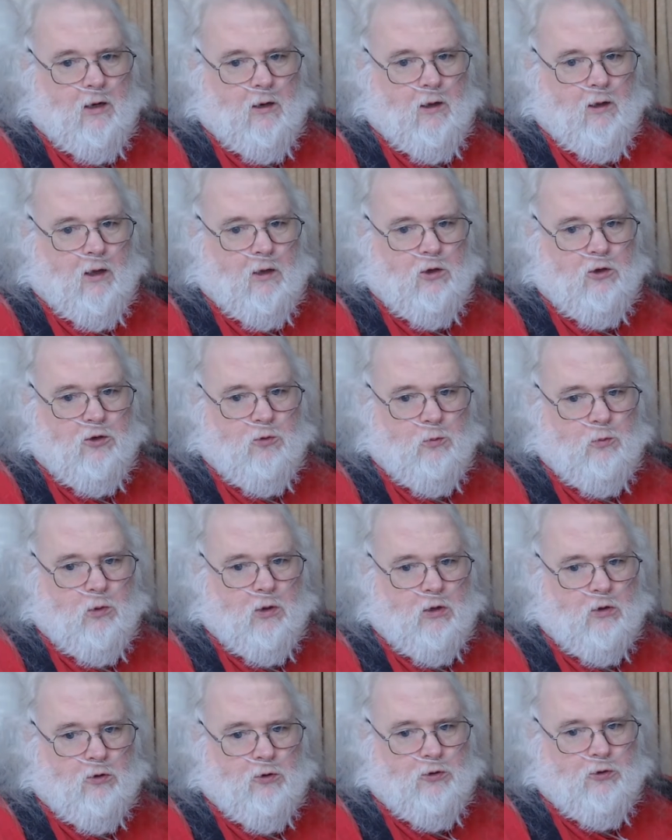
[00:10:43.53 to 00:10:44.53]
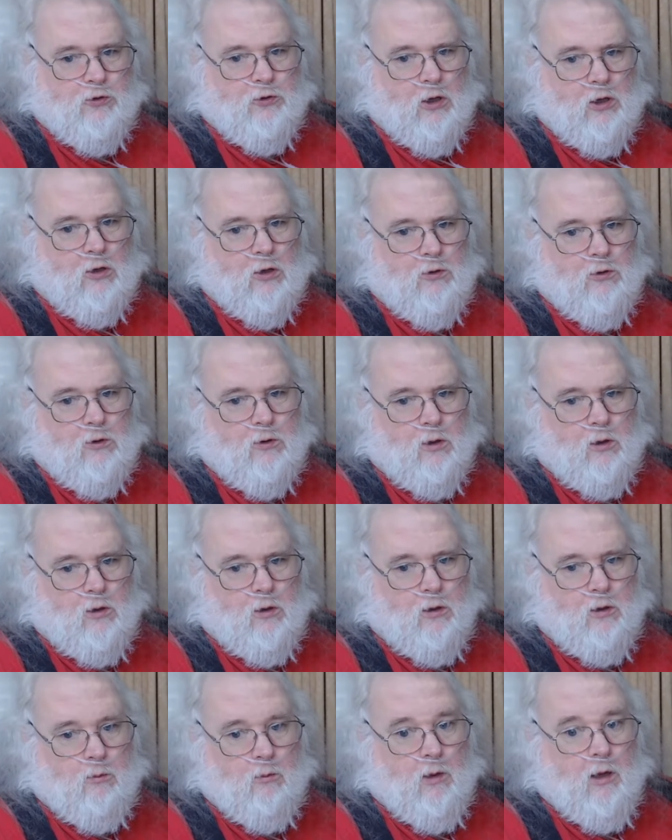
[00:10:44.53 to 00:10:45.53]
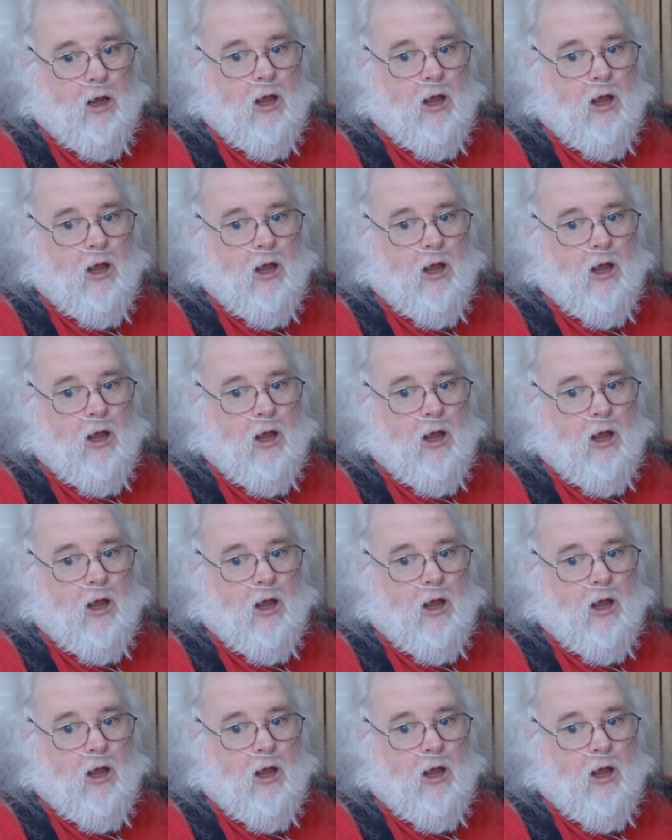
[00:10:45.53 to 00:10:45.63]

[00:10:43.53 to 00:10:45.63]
and then you sprinkle salt on them.